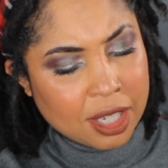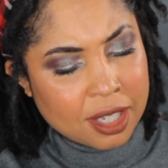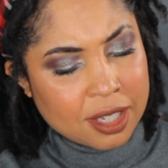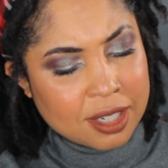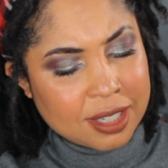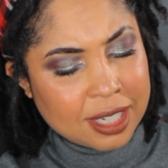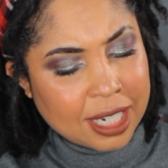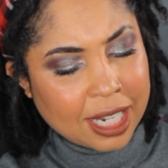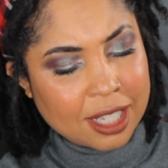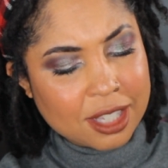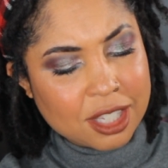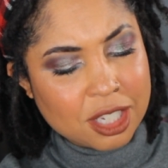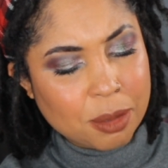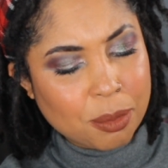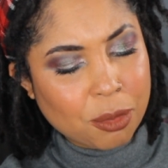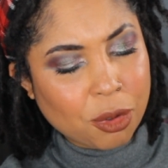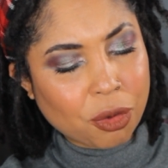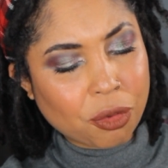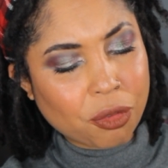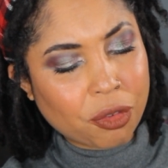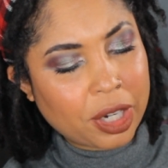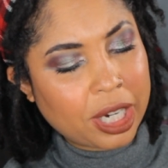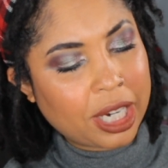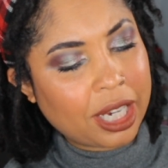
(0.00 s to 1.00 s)
Santa
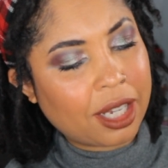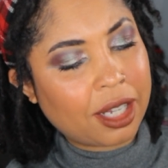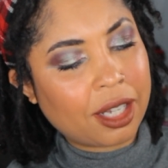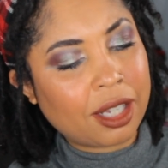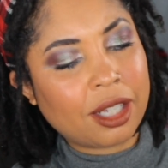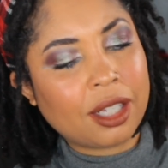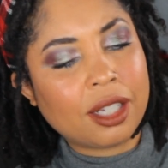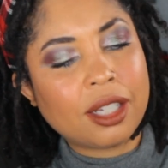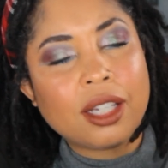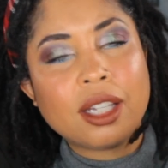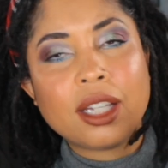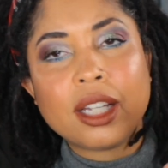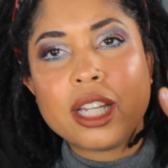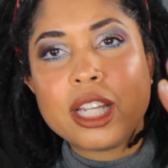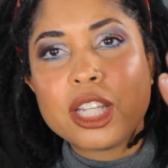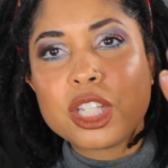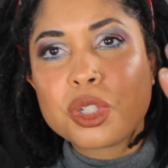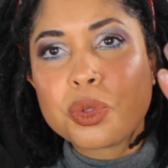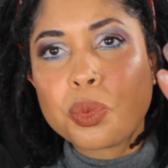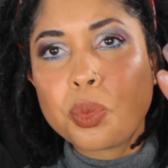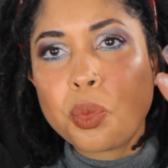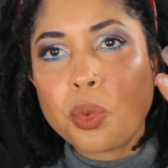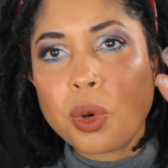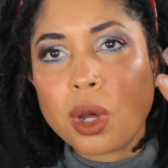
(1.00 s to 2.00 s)
Maria
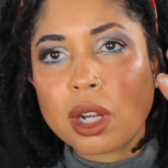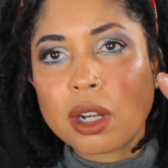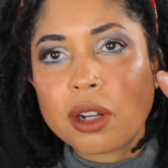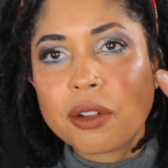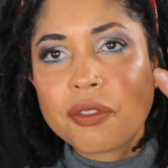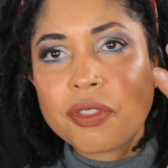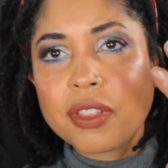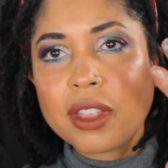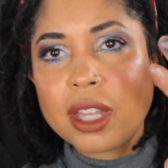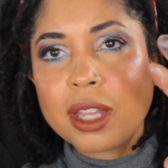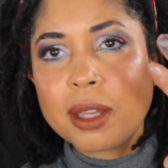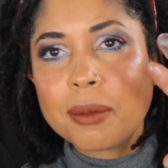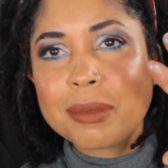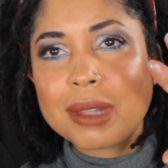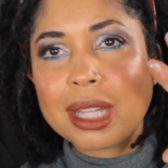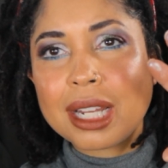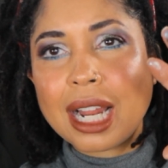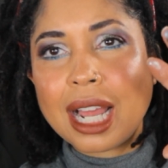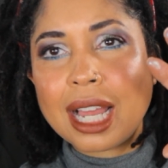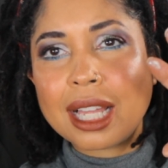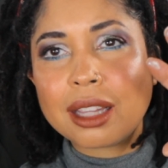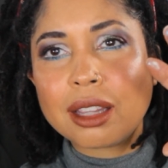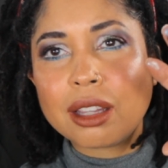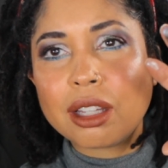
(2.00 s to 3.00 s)
is one of them that
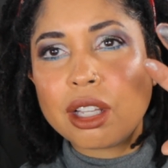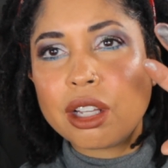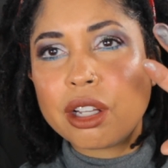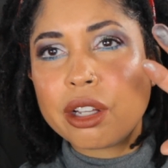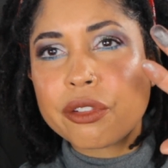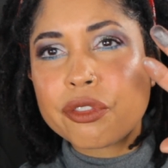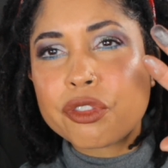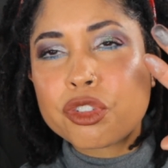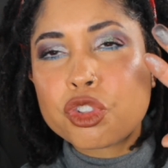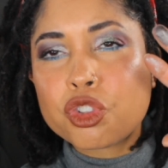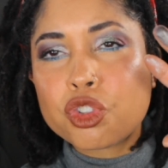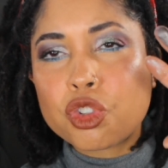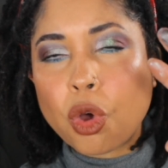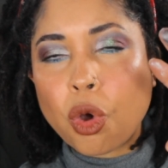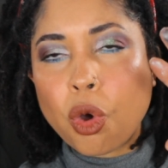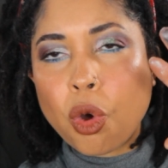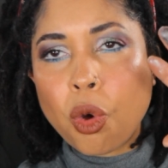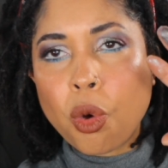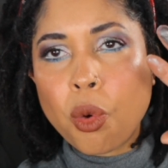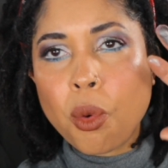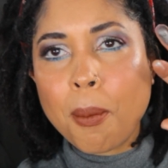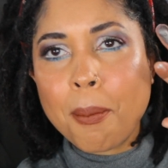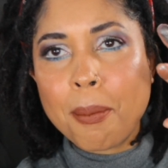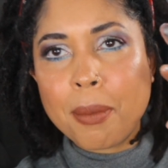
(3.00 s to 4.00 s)
I love
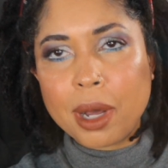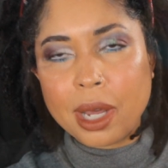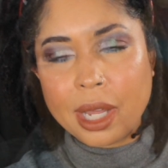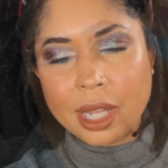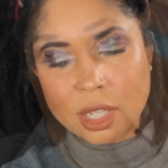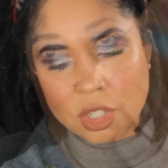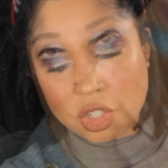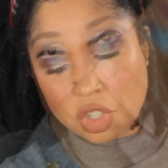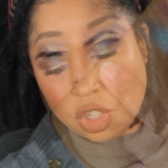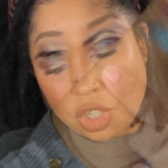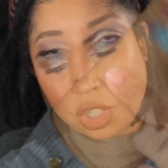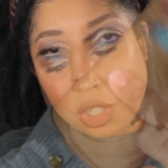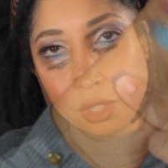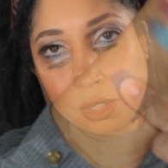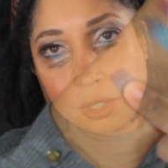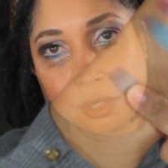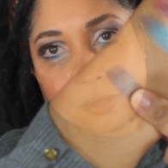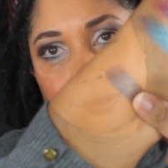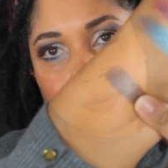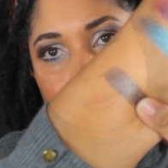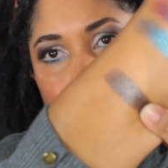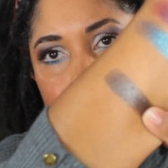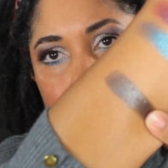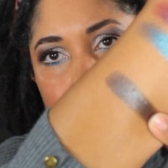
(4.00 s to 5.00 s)
so much.
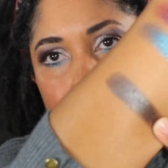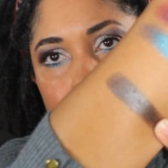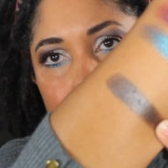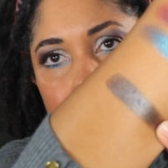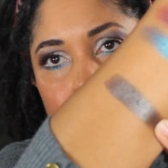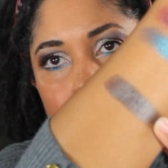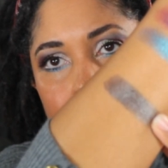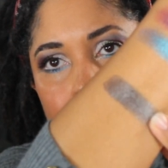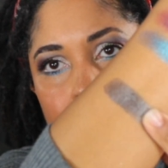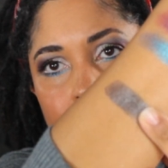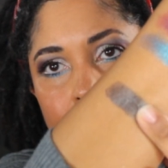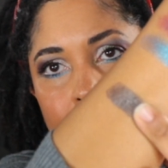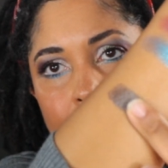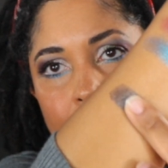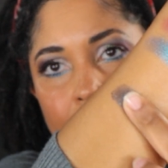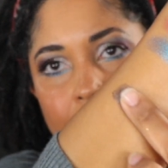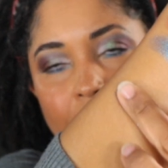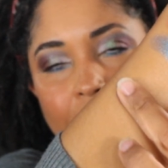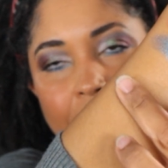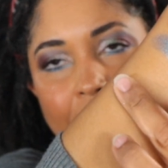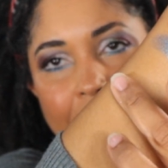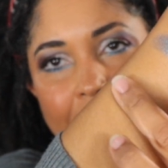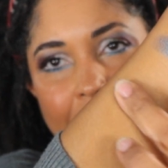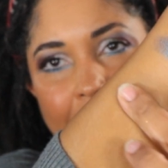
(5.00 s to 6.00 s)

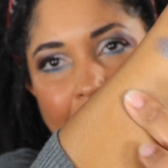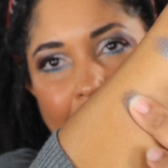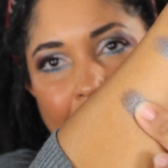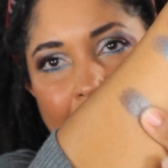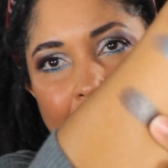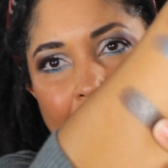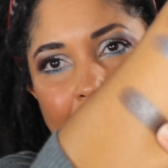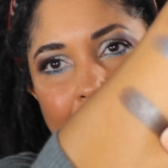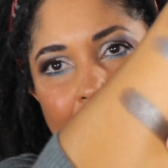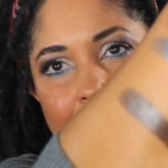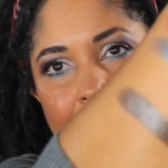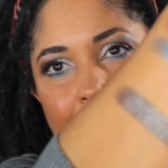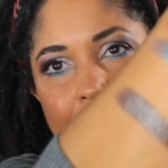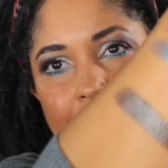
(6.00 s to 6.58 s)
Look at that.